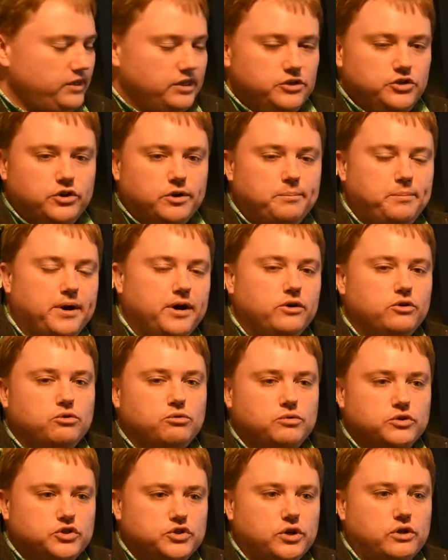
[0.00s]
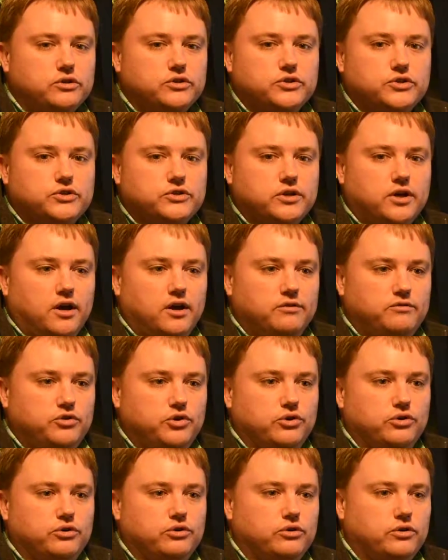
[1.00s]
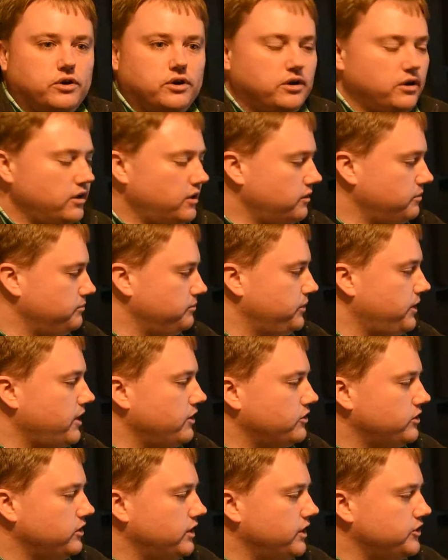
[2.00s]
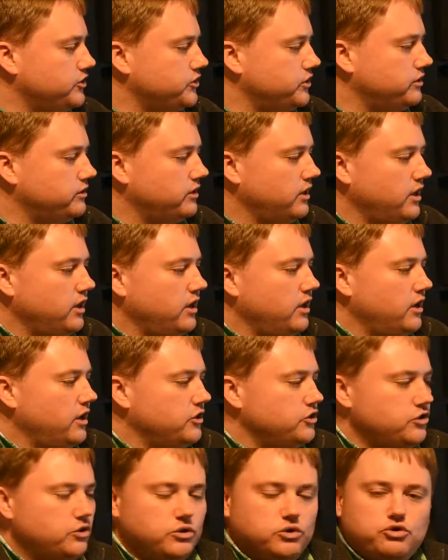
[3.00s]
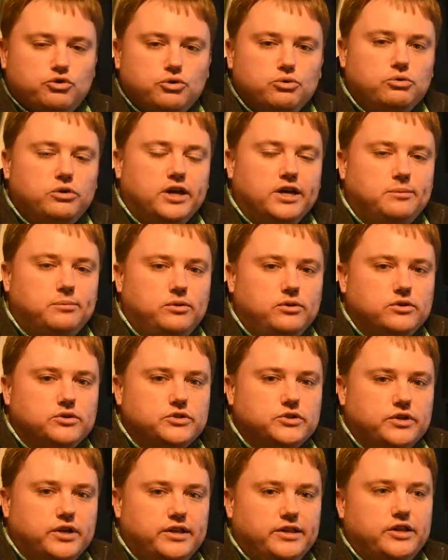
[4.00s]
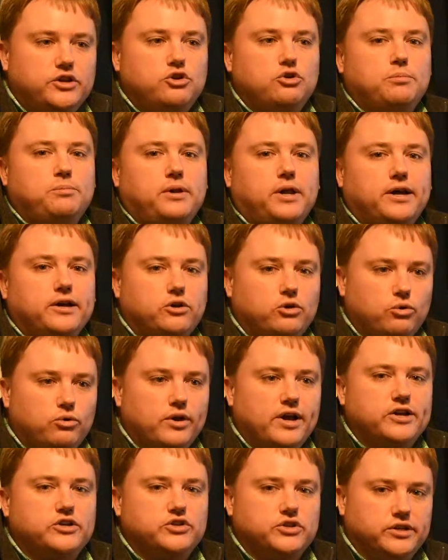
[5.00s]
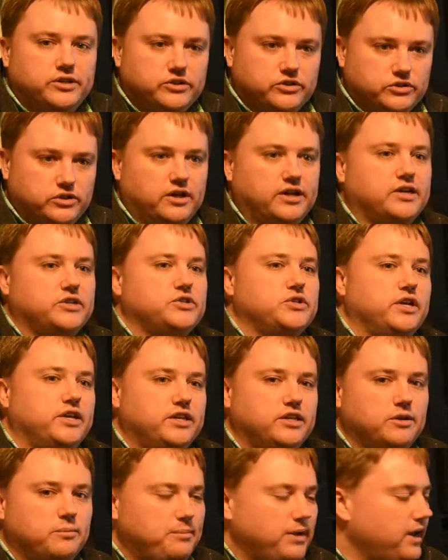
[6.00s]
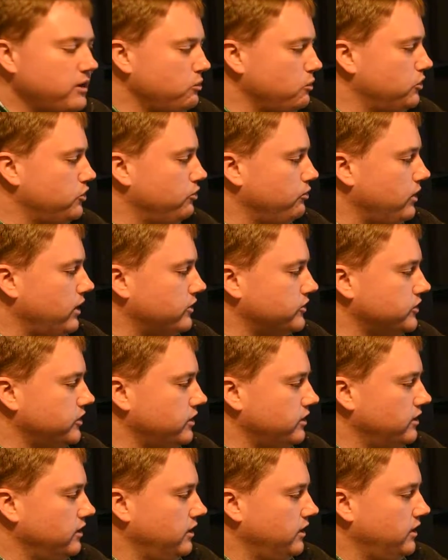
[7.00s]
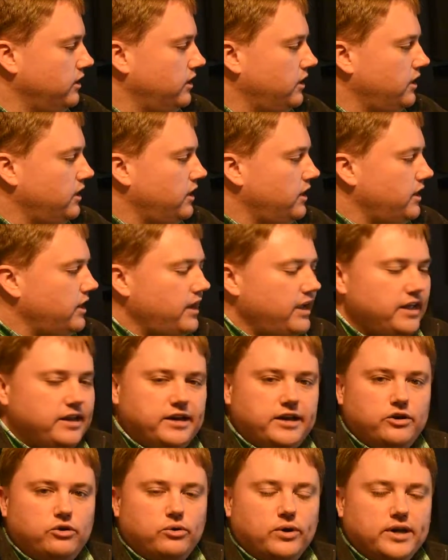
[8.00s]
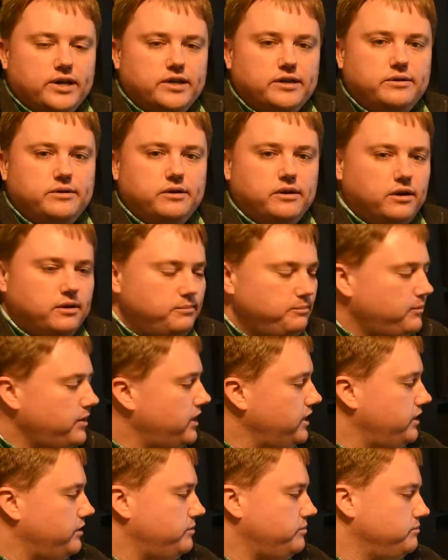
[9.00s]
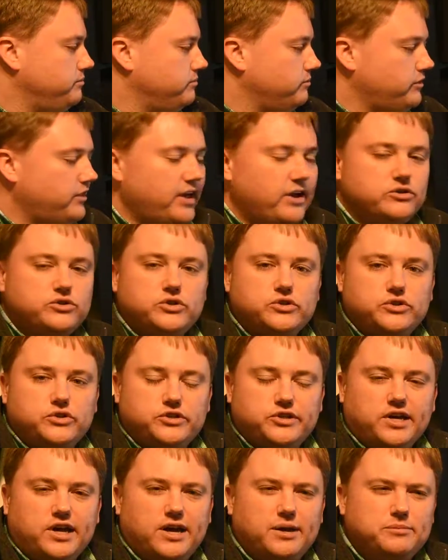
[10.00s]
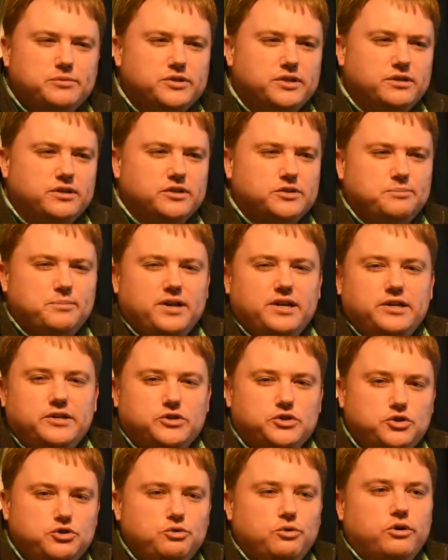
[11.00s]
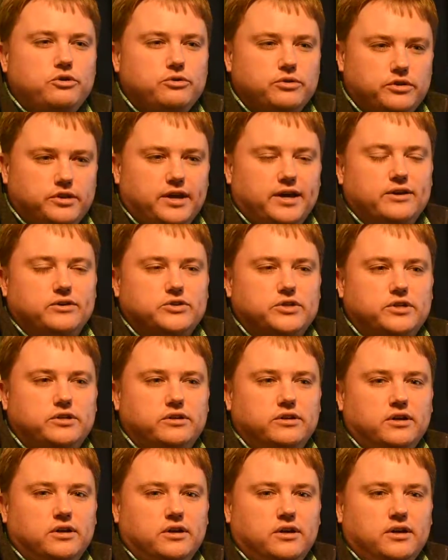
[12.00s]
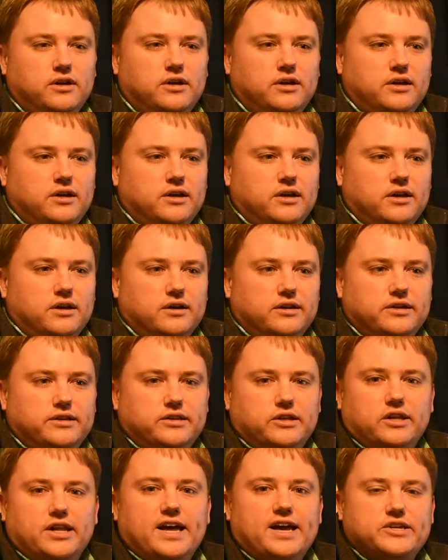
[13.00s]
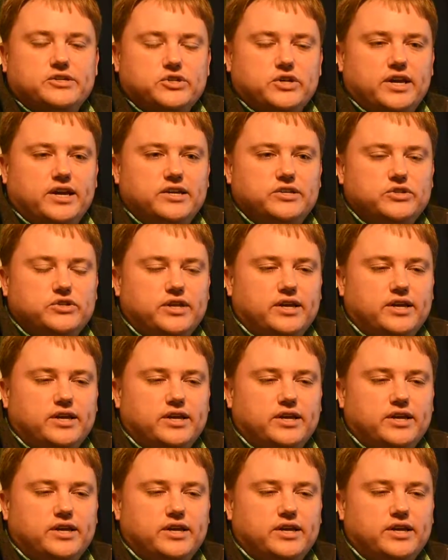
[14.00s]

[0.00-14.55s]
You compare the results of your calculation to the true labels, and then you apply corrections, like I said, in the backward direction, and iterated many thousands of times, as many as 200,000 in the last case.